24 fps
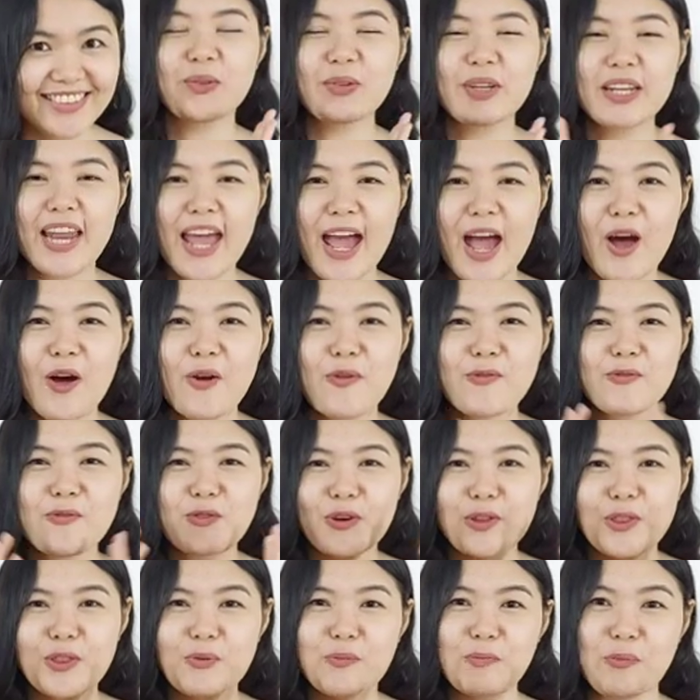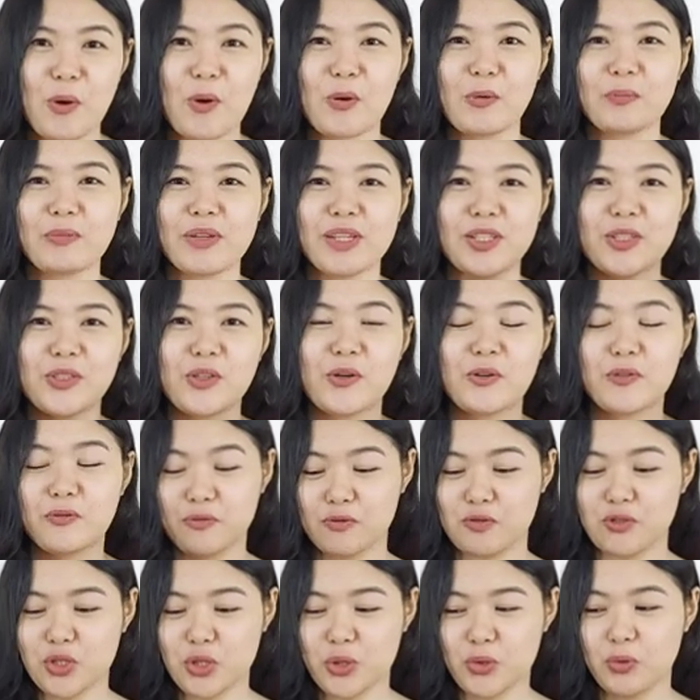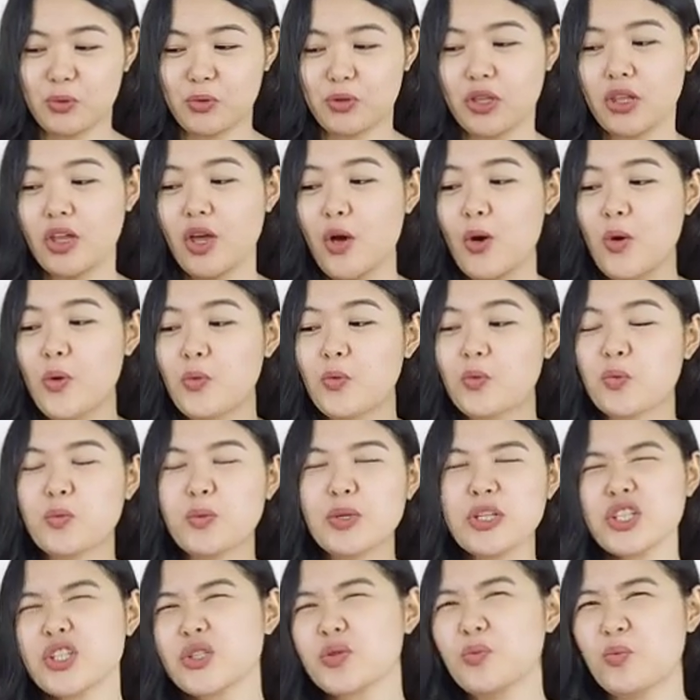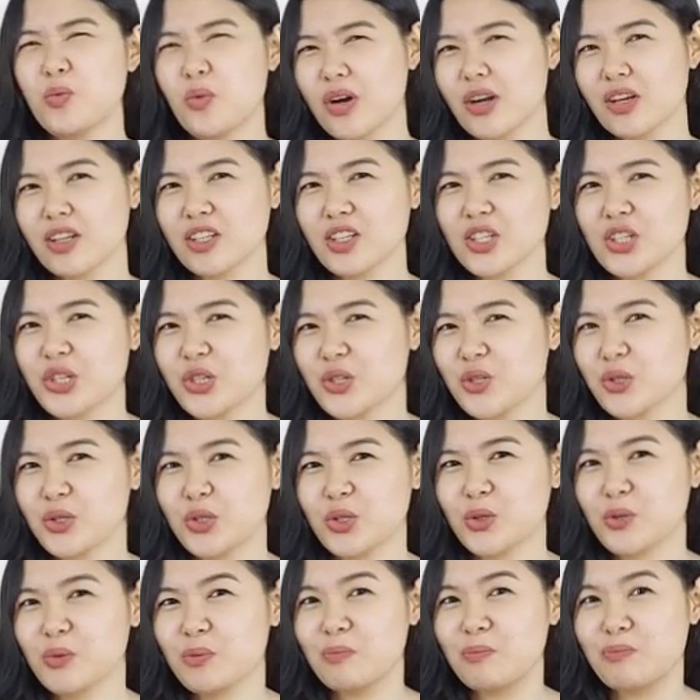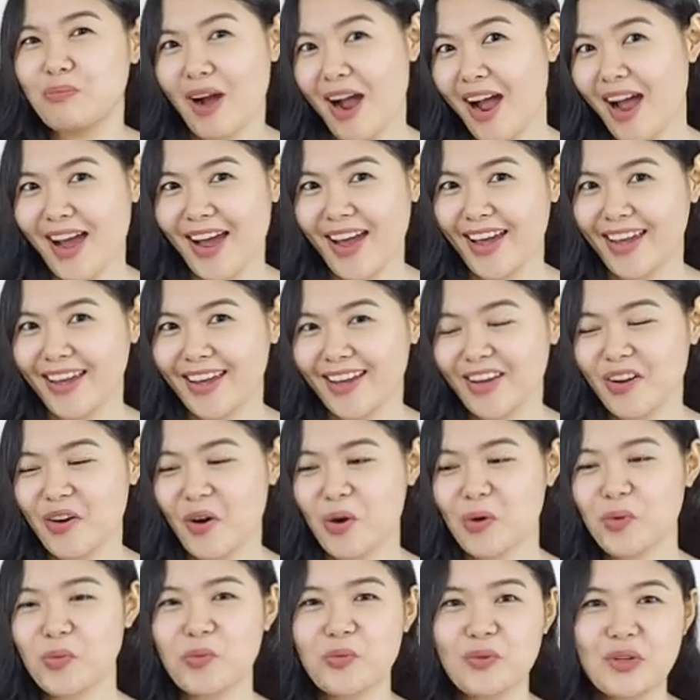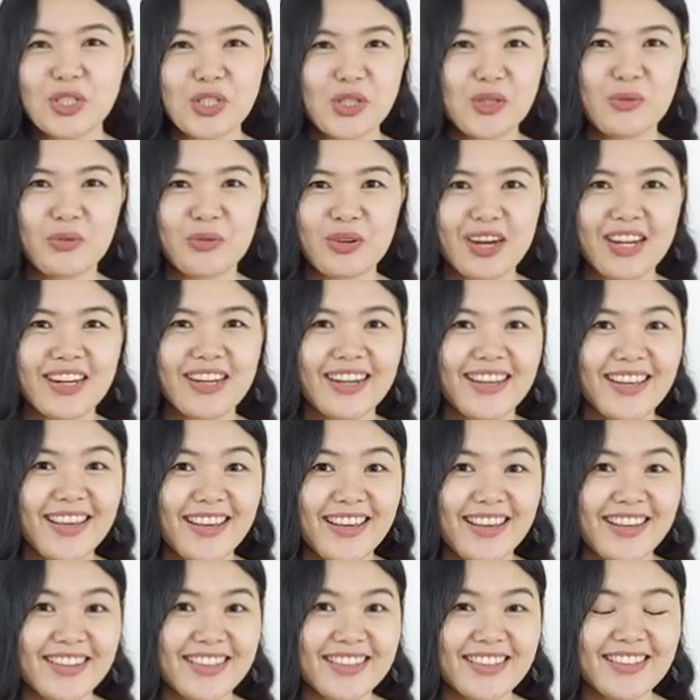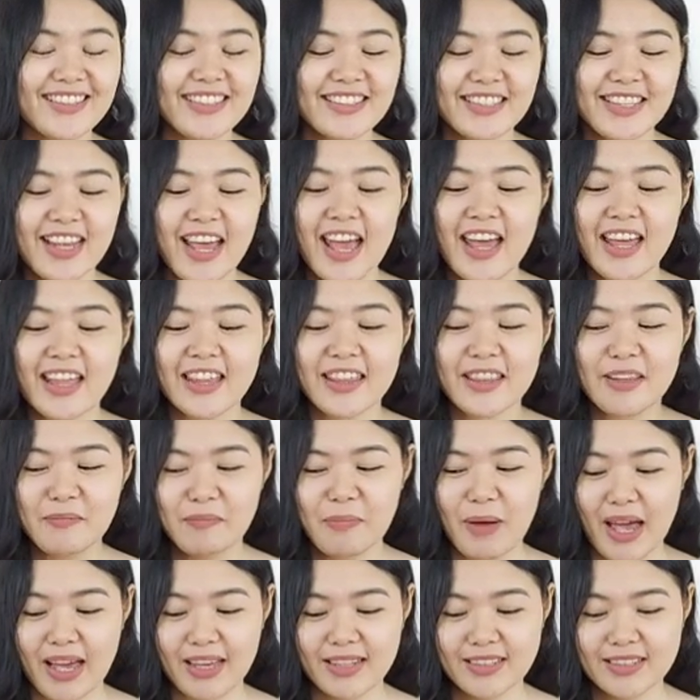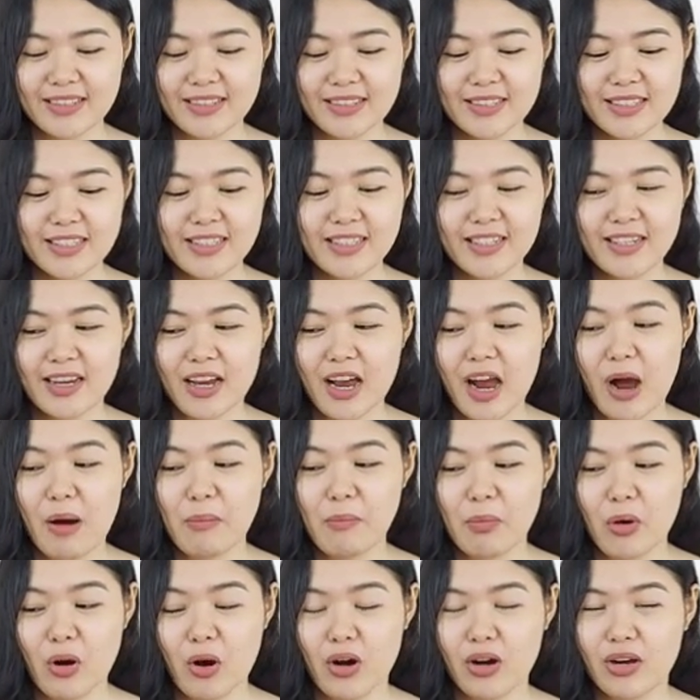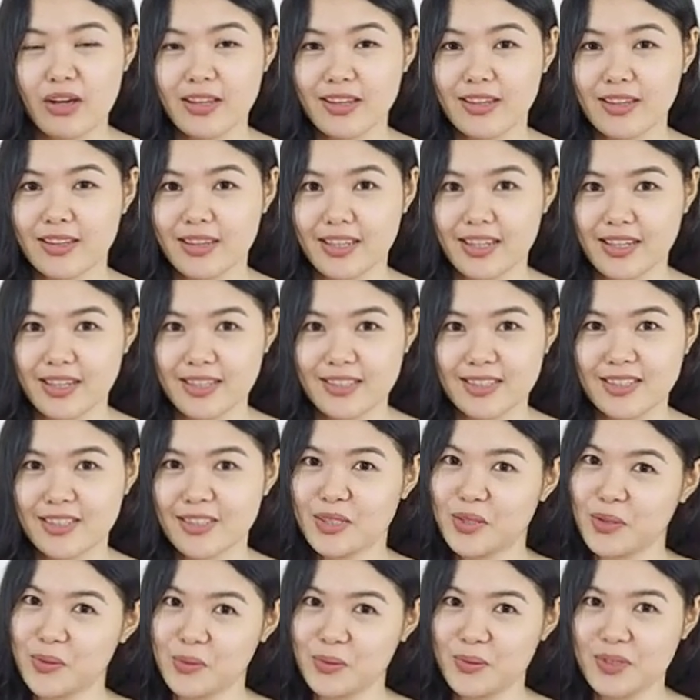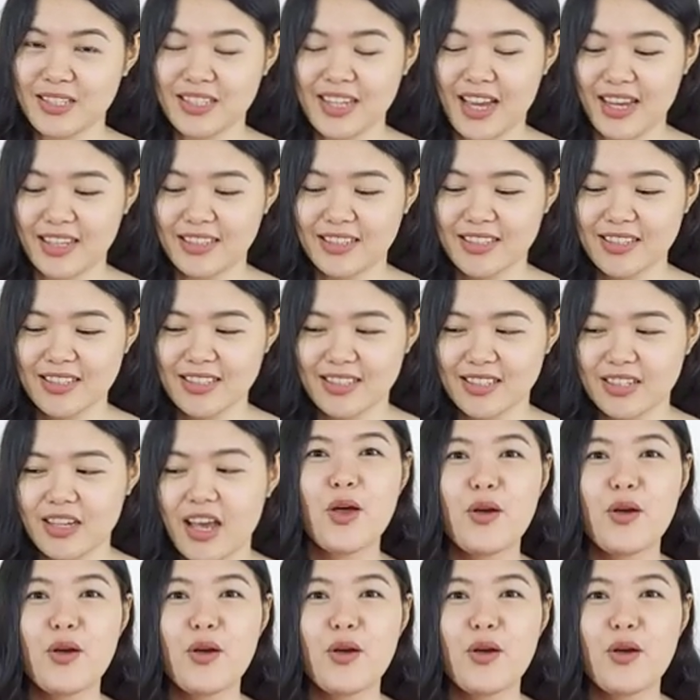Now for the moment of truth. Which one should you buy or which one is the best among these two sets?